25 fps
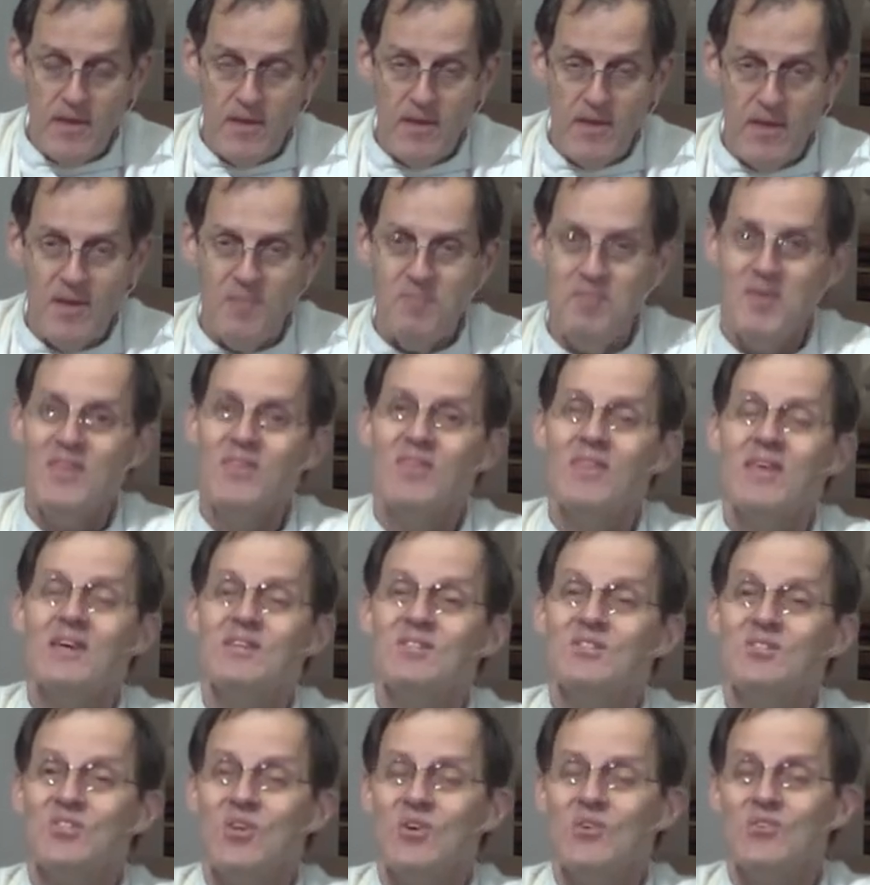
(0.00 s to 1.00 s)
it meant
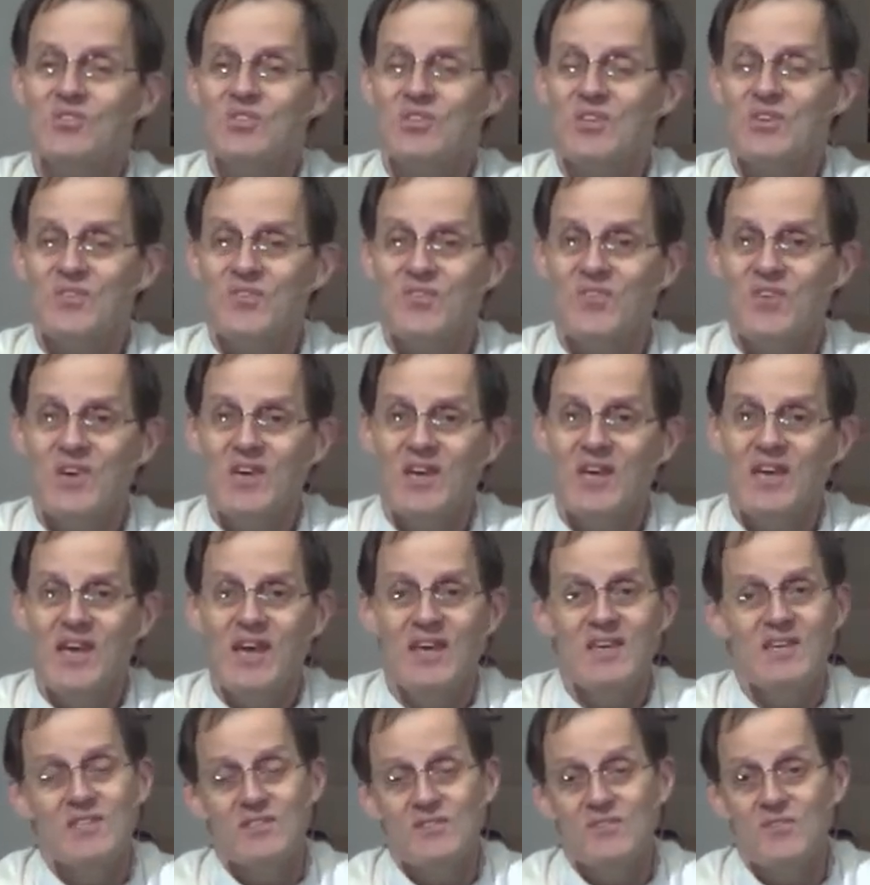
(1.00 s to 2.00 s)
that Joseph
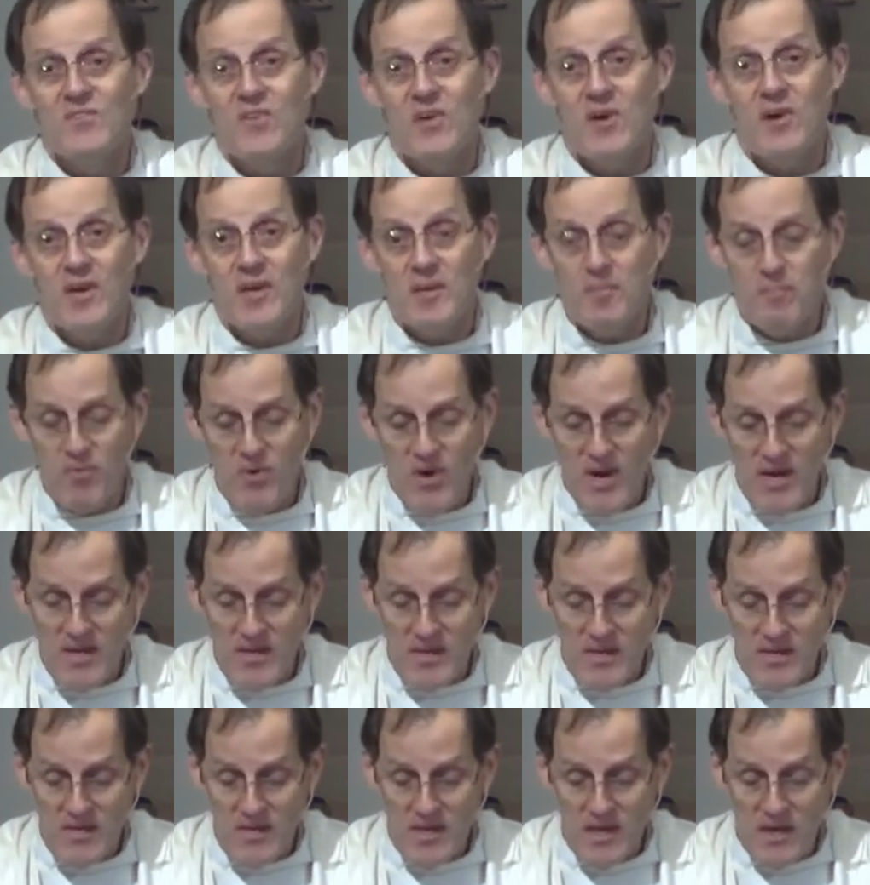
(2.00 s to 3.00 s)
and his very
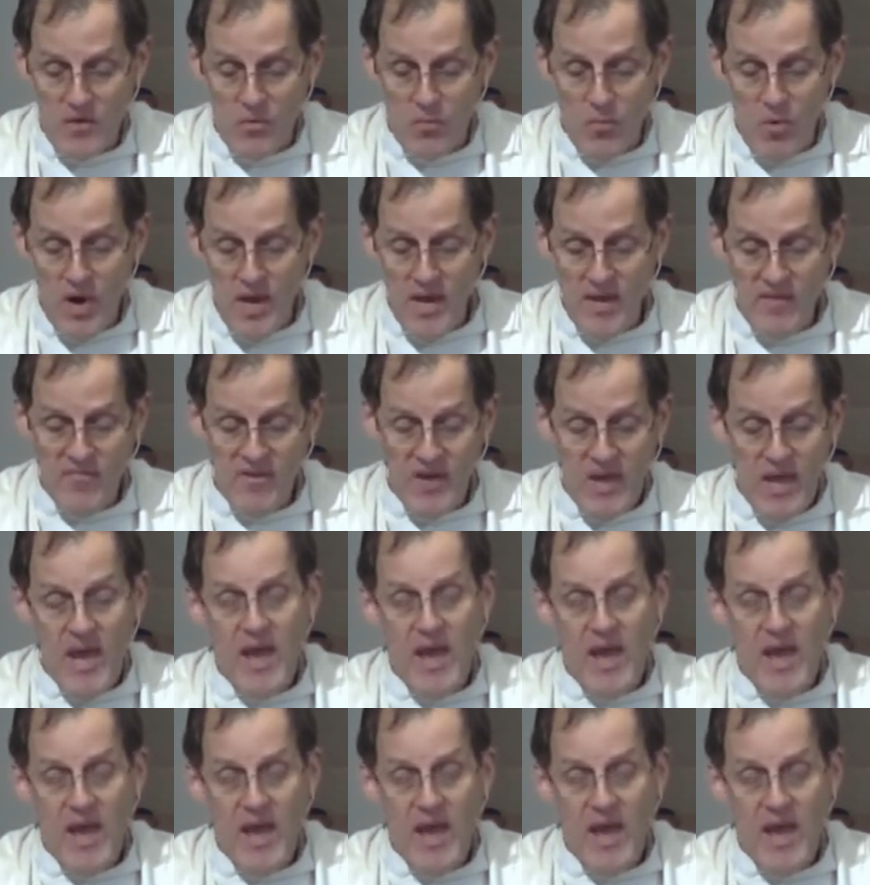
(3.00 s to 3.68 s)
pregnant young wife